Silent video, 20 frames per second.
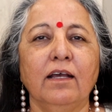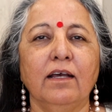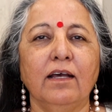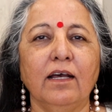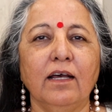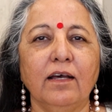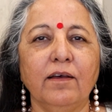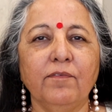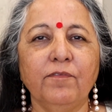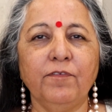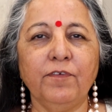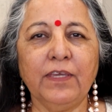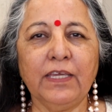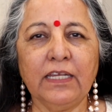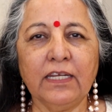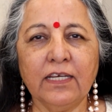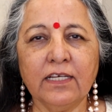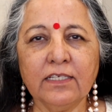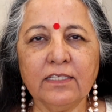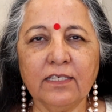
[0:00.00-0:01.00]
Uh,
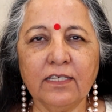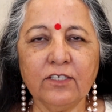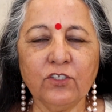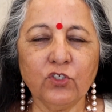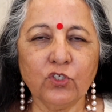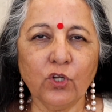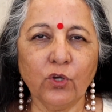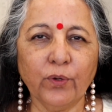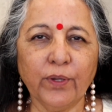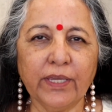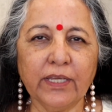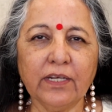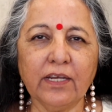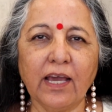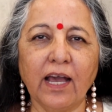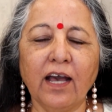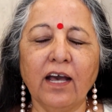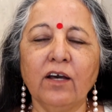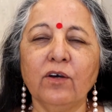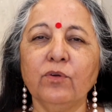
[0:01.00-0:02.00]
Venus is slowing
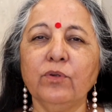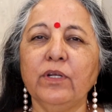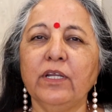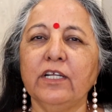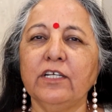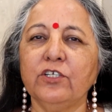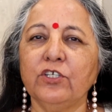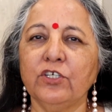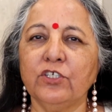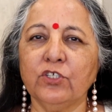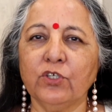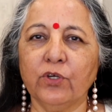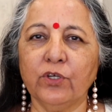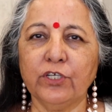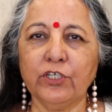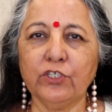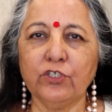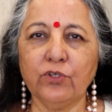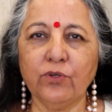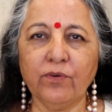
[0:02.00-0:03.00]
down, it is
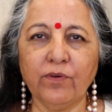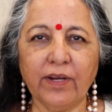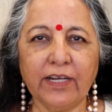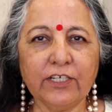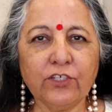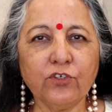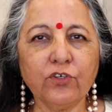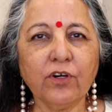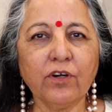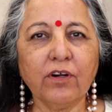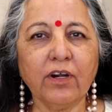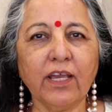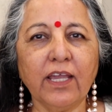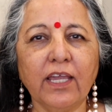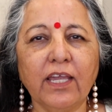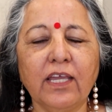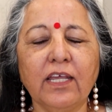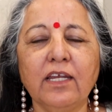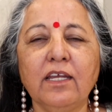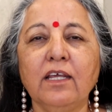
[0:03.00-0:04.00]
going to
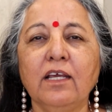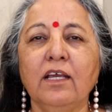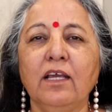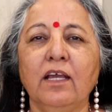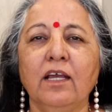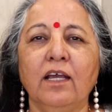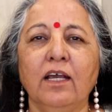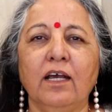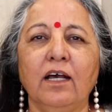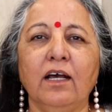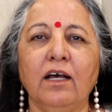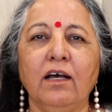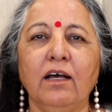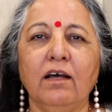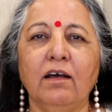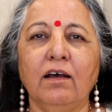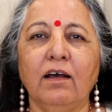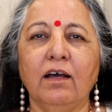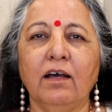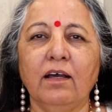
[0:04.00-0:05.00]
retrograde
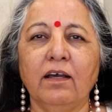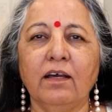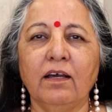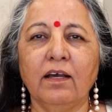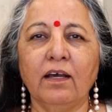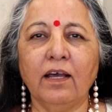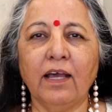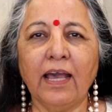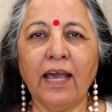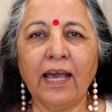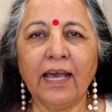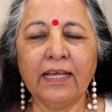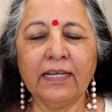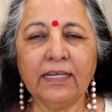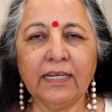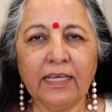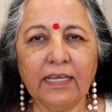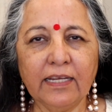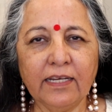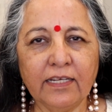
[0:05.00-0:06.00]
uh,
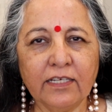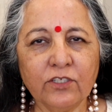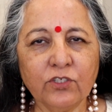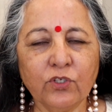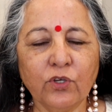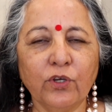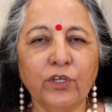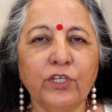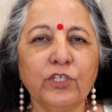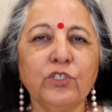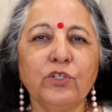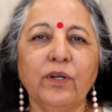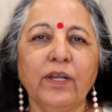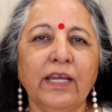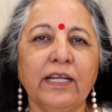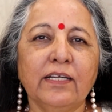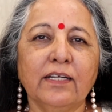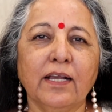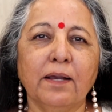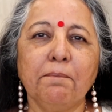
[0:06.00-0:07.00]
and it is going to
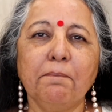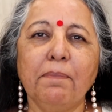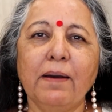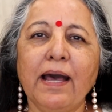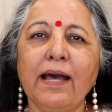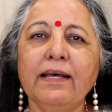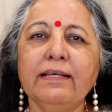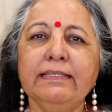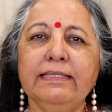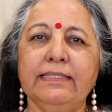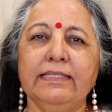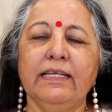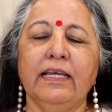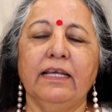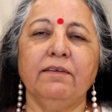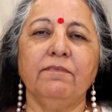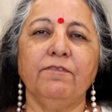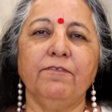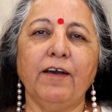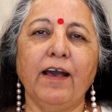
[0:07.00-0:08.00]
get combust,
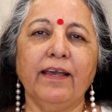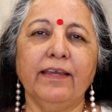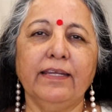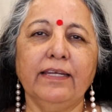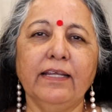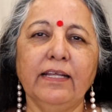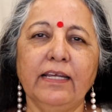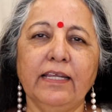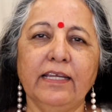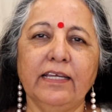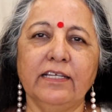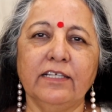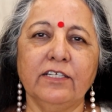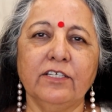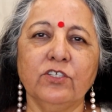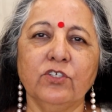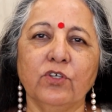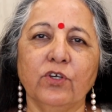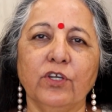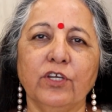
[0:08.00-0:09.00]
and finally it
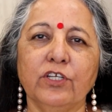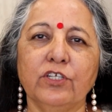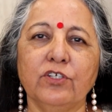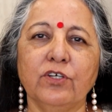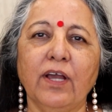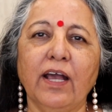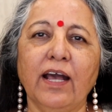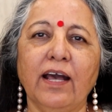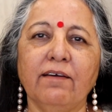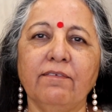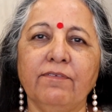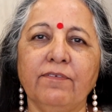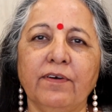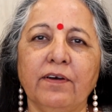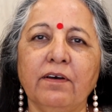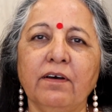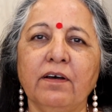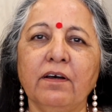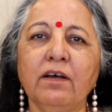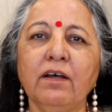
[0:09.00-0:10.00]
is going to have
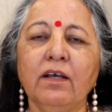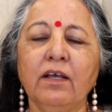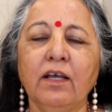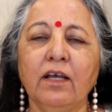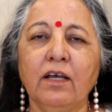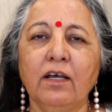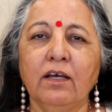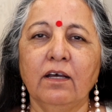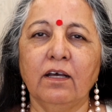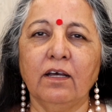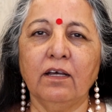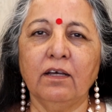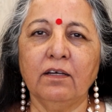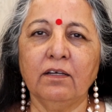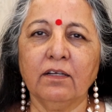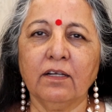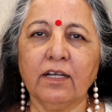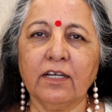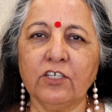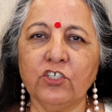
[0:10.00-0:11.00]
a,
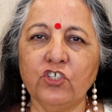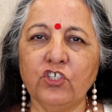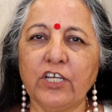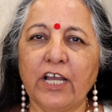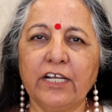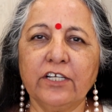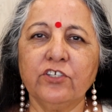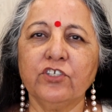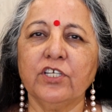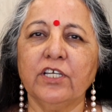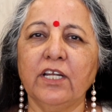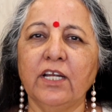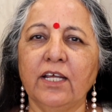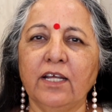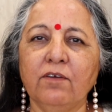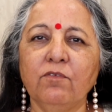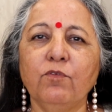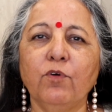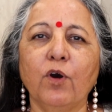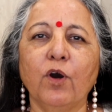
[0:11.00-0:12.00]
a conjunction
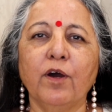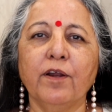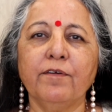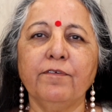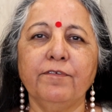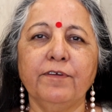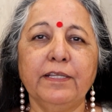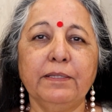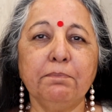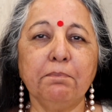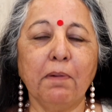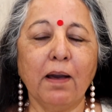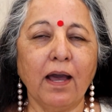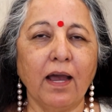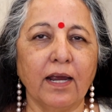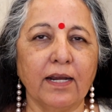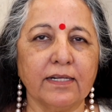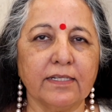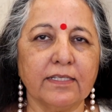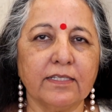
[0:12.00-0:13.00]
and war with
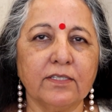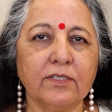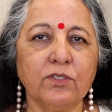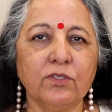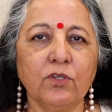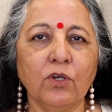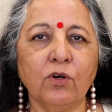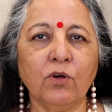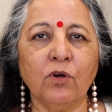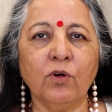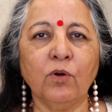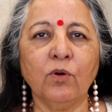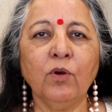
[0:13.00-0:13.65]
Mars. So